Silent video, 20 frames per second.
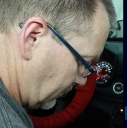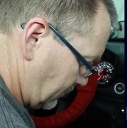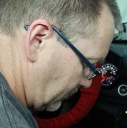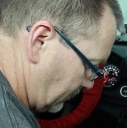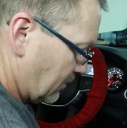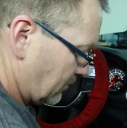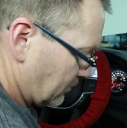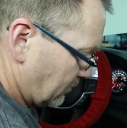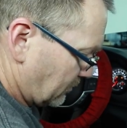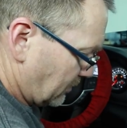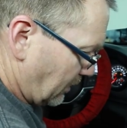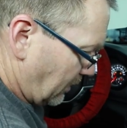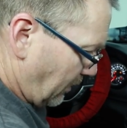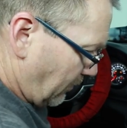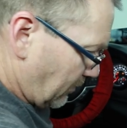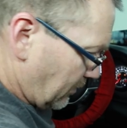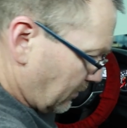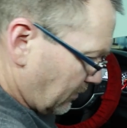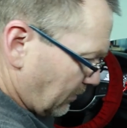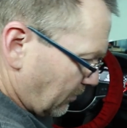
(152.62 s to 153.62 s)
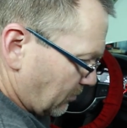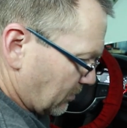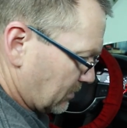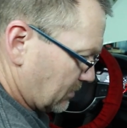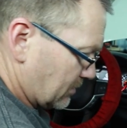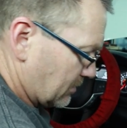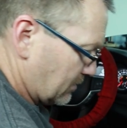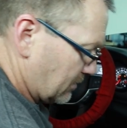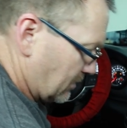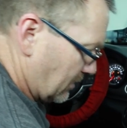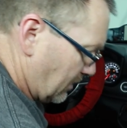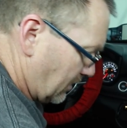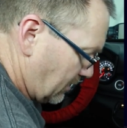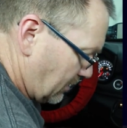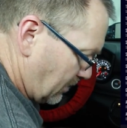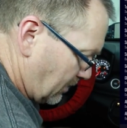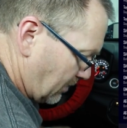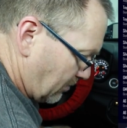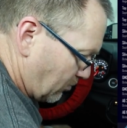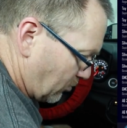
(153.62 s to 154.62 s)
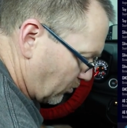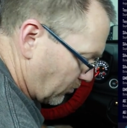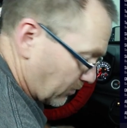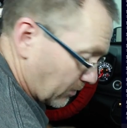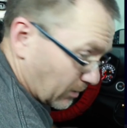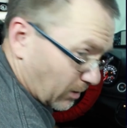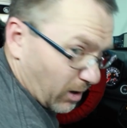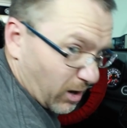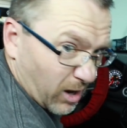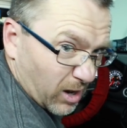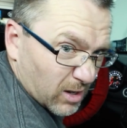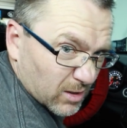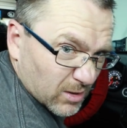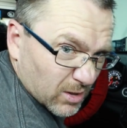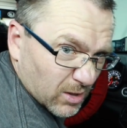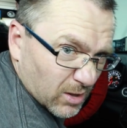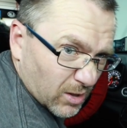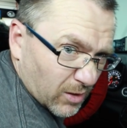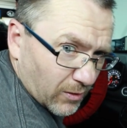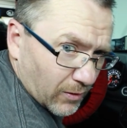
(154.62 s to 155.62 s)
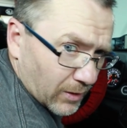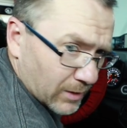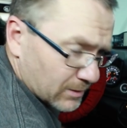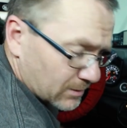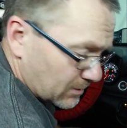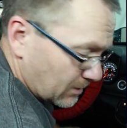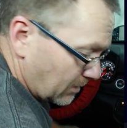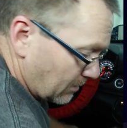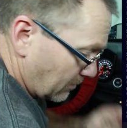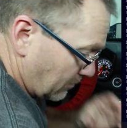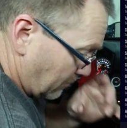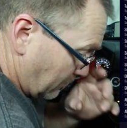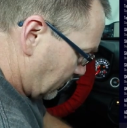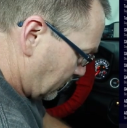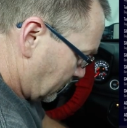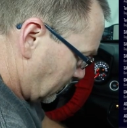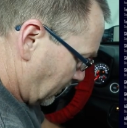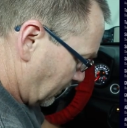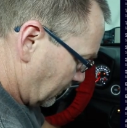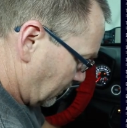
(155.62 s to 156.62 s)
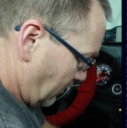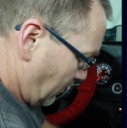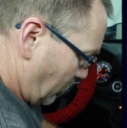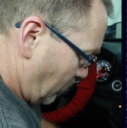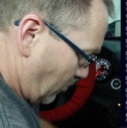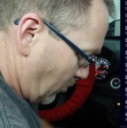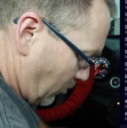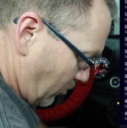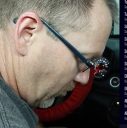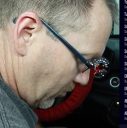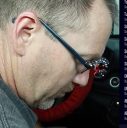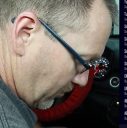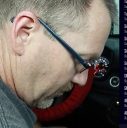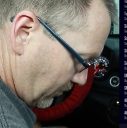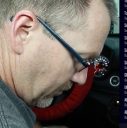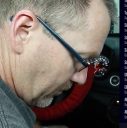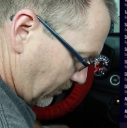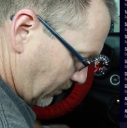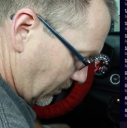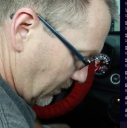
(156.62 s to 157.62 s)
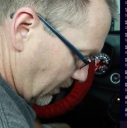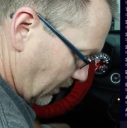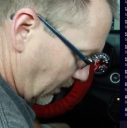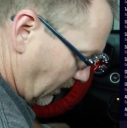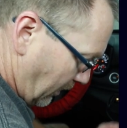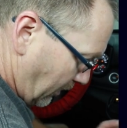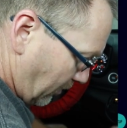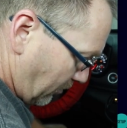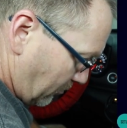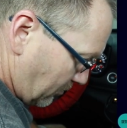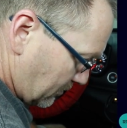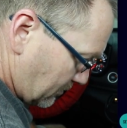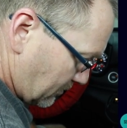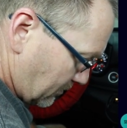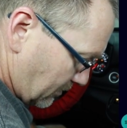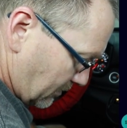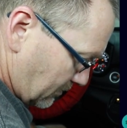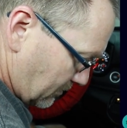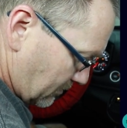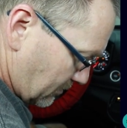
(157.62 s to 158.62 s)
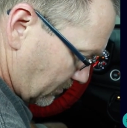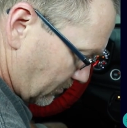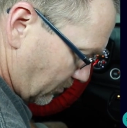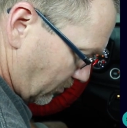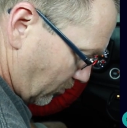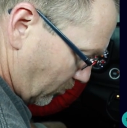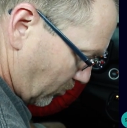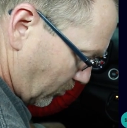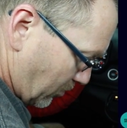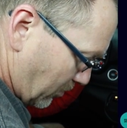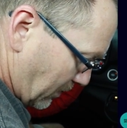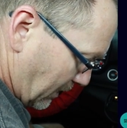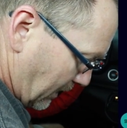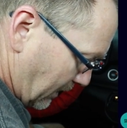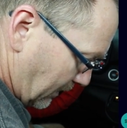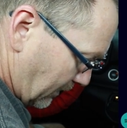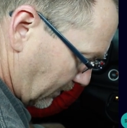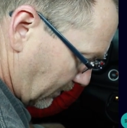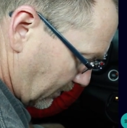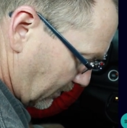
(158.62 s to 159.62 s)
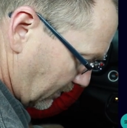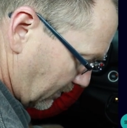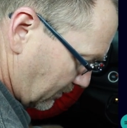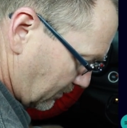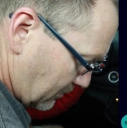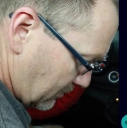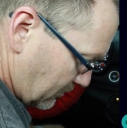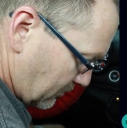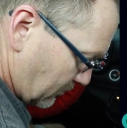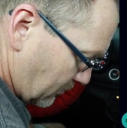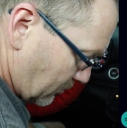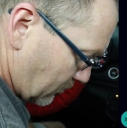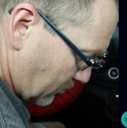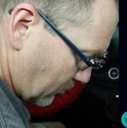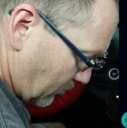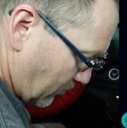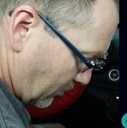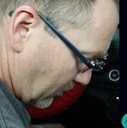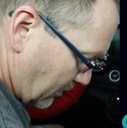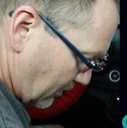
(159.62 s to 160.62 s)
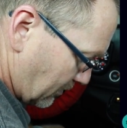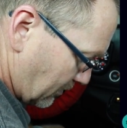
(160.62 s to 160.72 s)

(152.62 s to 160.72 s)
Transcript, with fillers: This will take everything that we just did and move it onto the device now. Select home, and I always like to go back into my